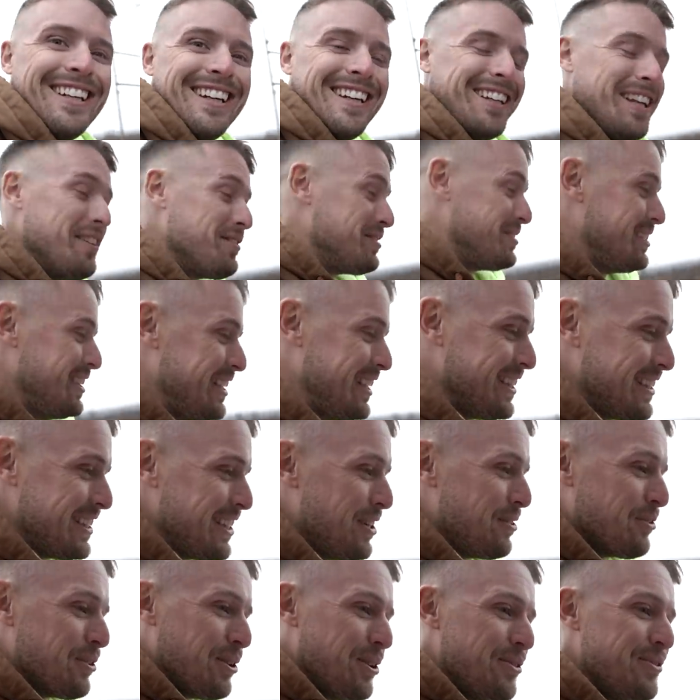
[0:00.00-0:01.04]
I love seeing it
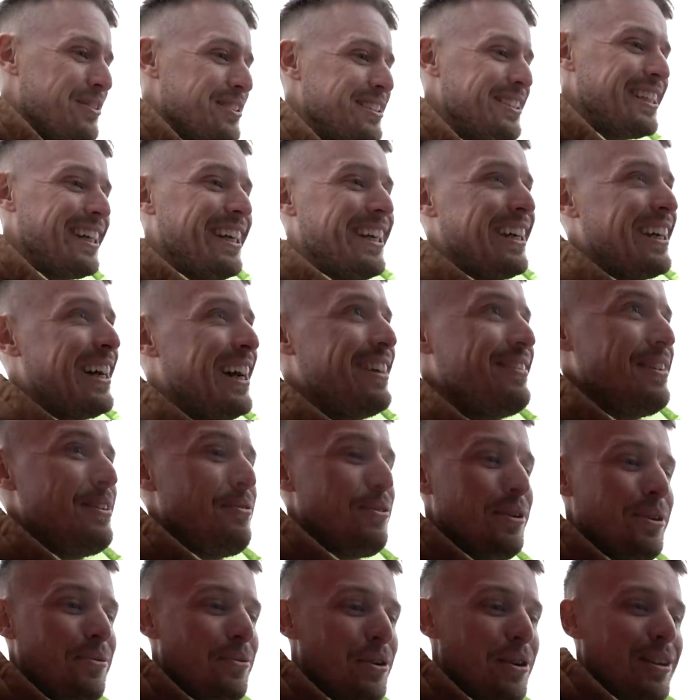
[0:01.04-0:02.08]
though. We're almost there. I mean,
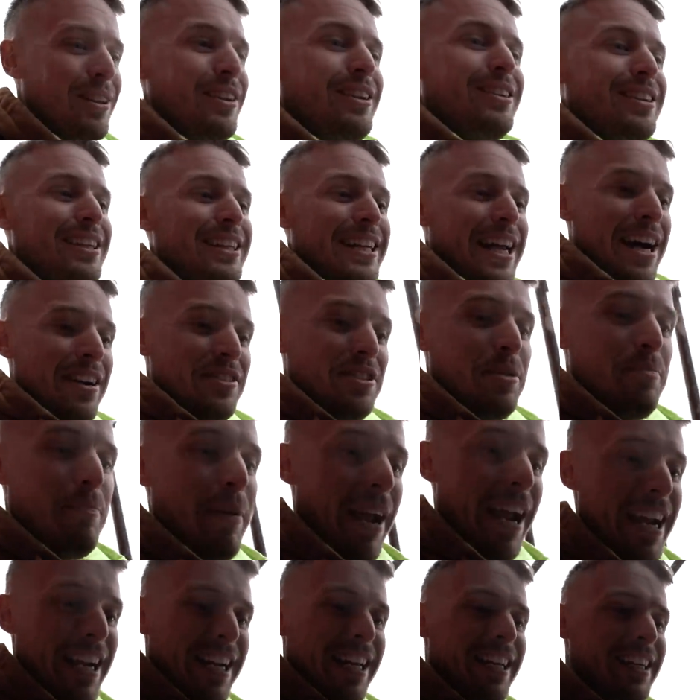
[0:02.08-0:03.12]
we're literally down to
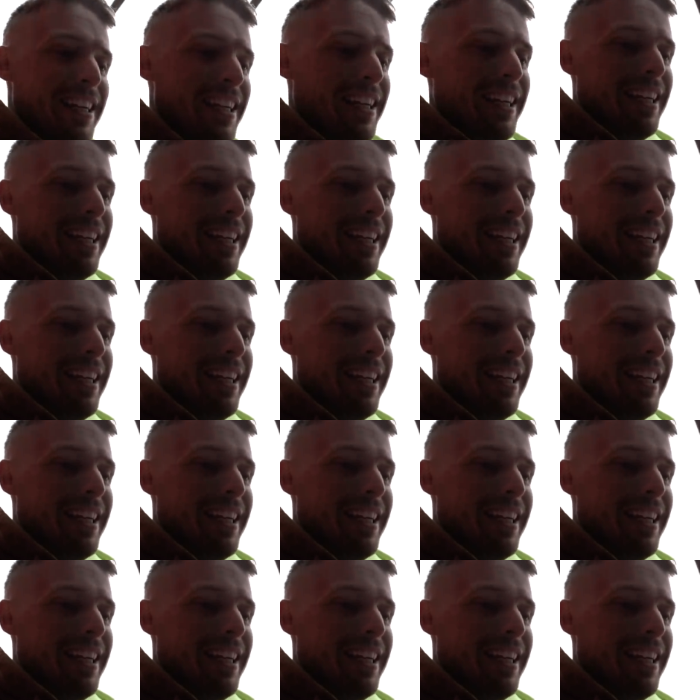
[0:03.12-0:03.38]
painting.